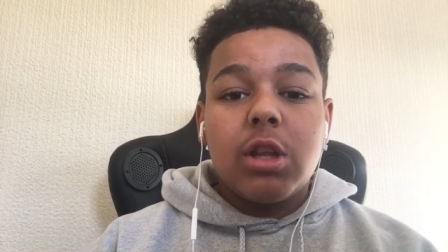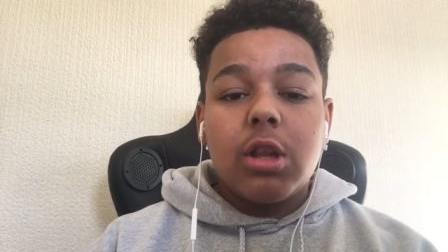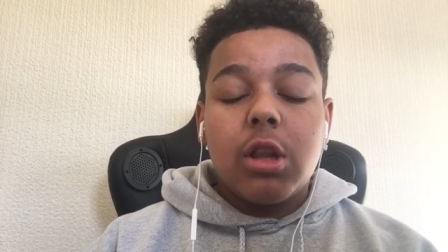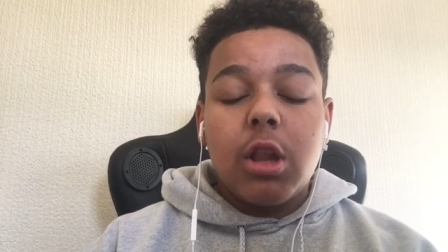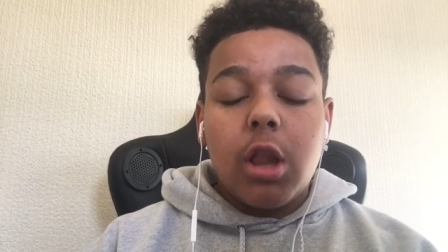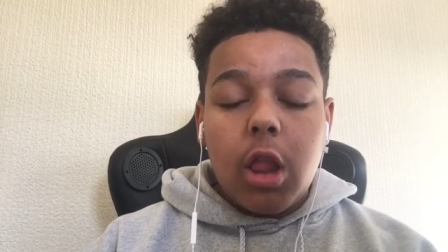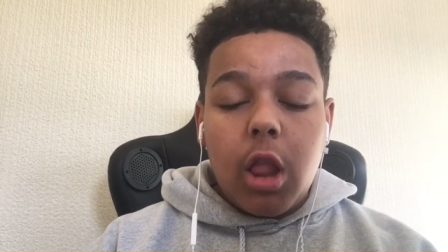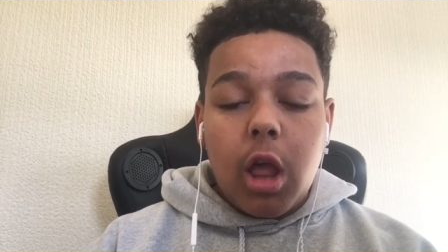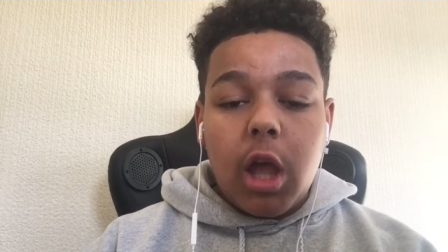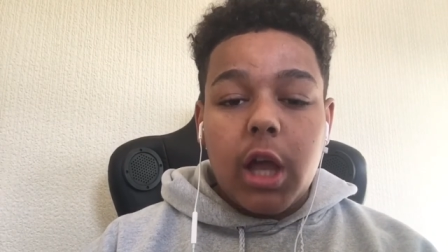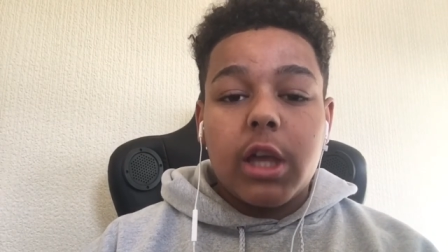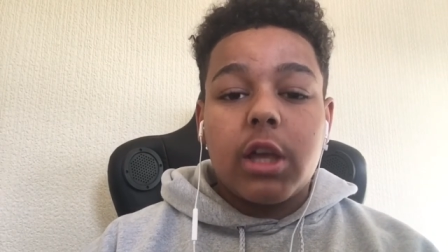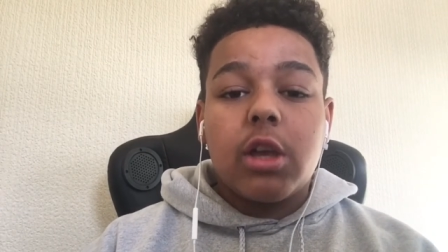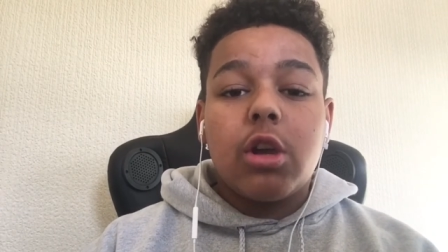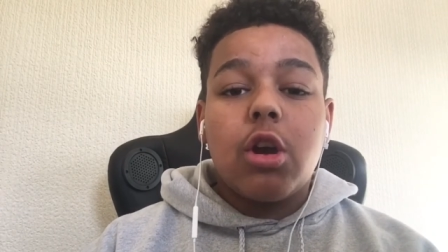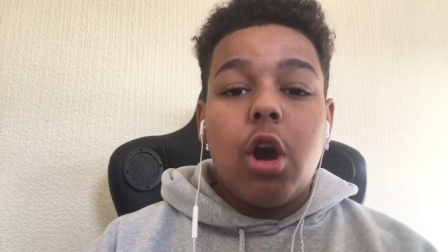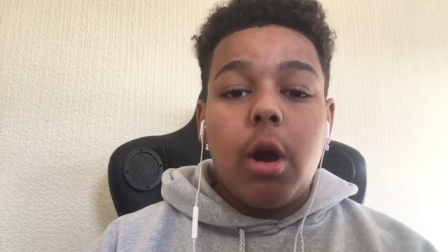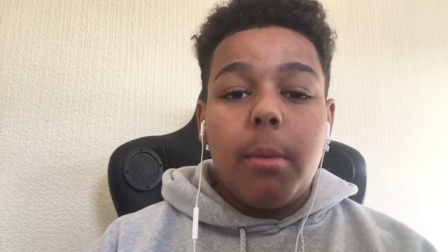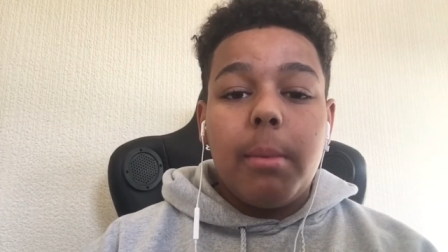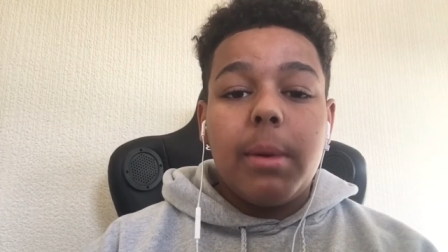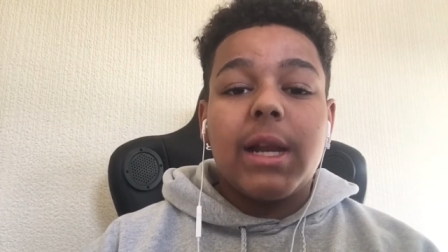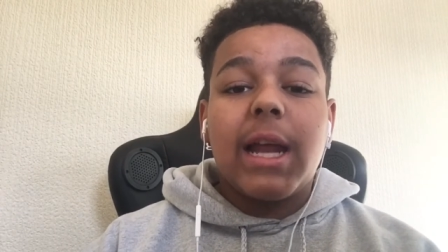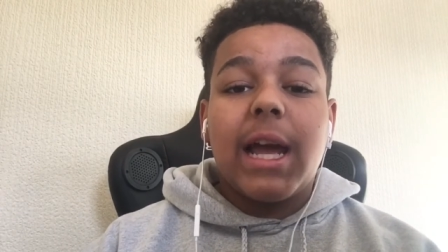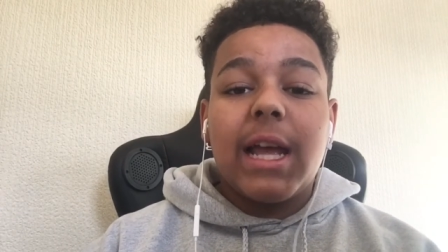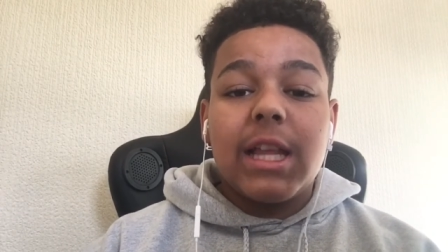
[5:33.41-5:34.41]
like,
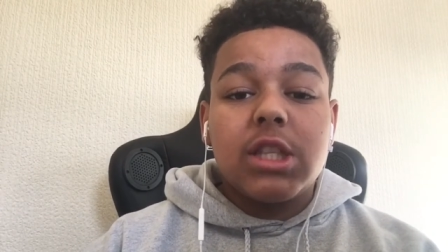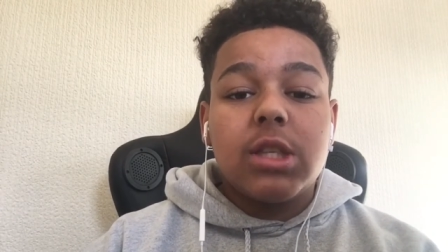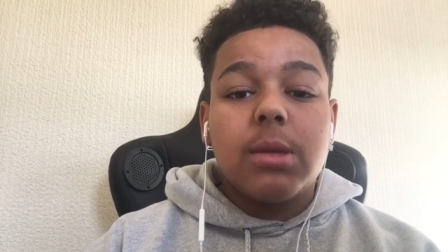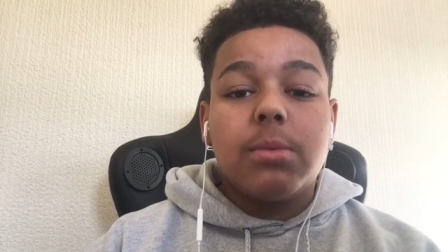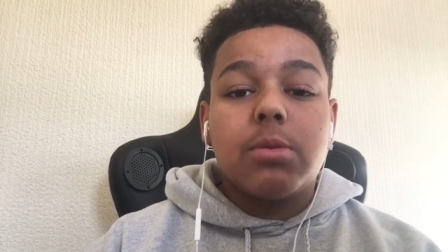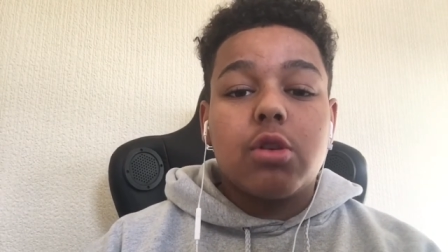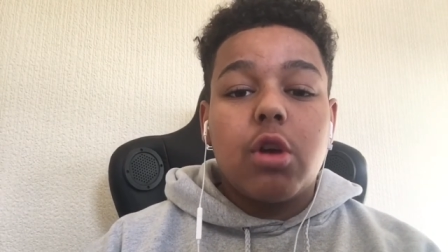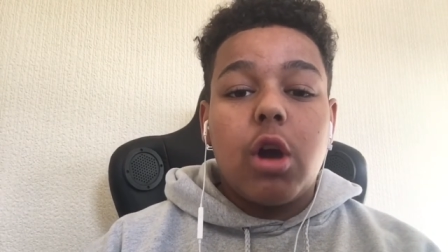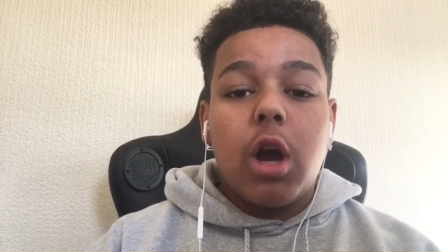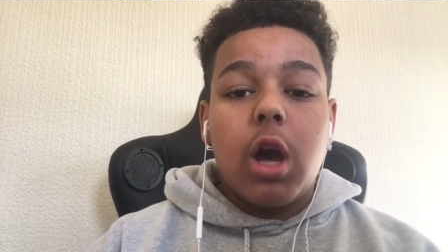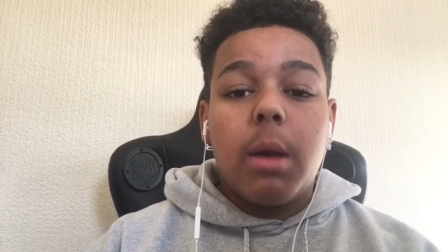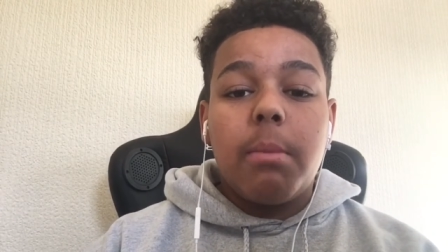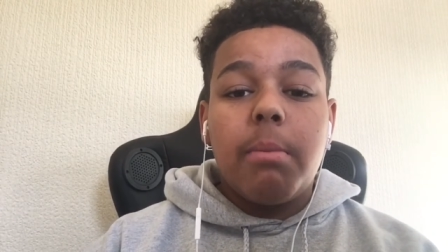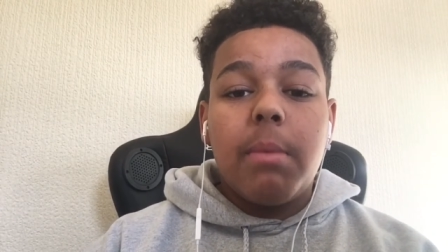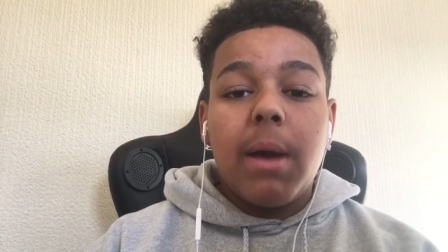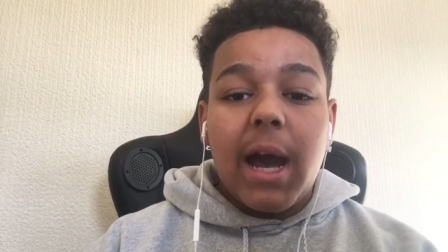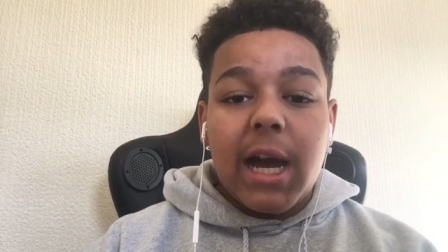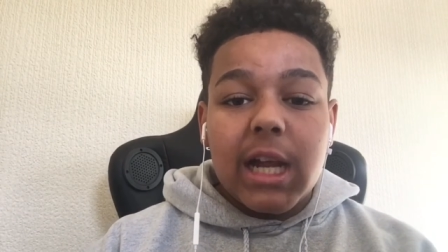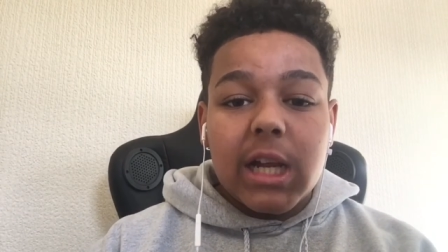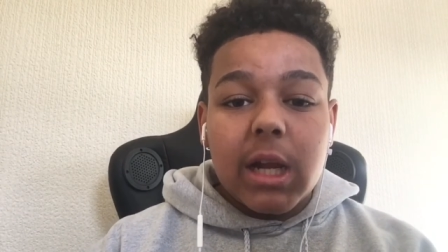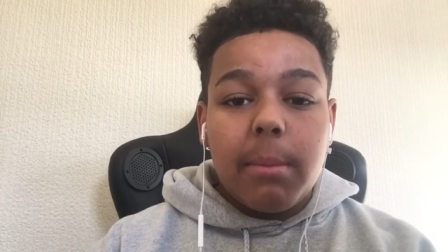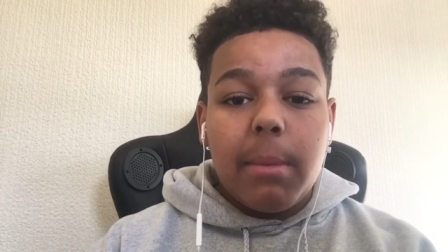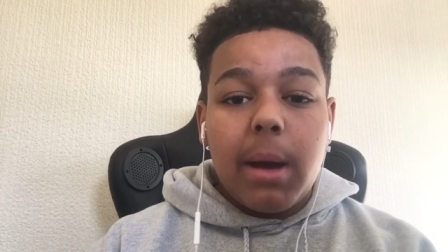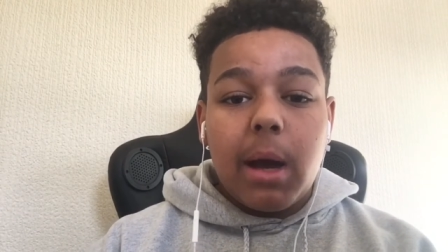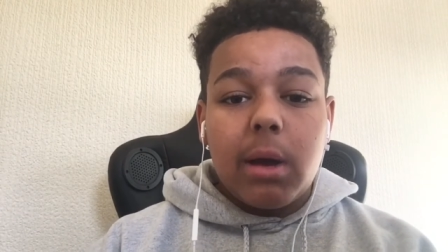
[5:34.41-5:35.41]
comment and subscribe.
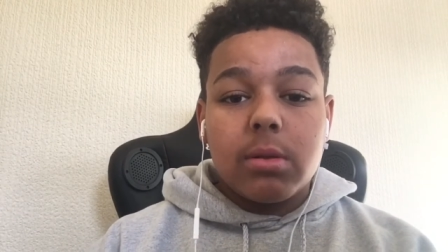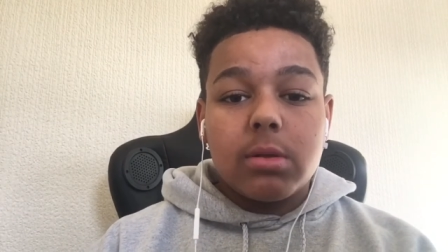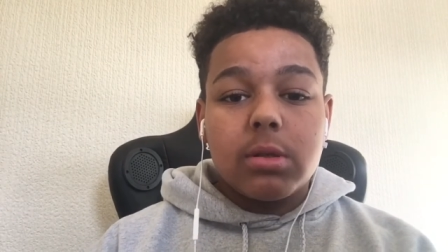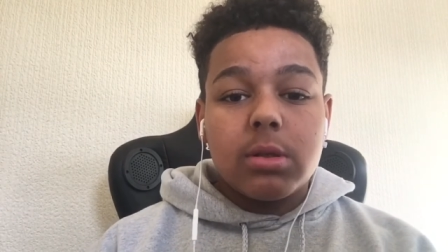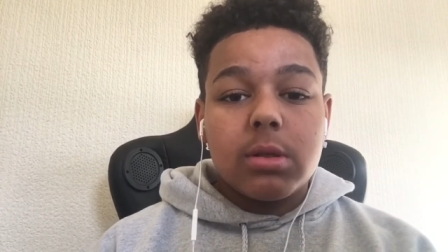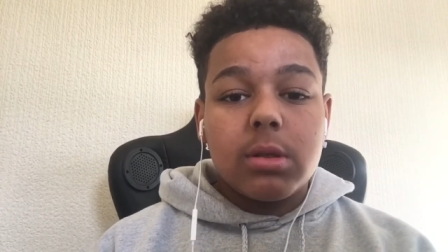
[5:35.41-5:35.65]
And I'm out.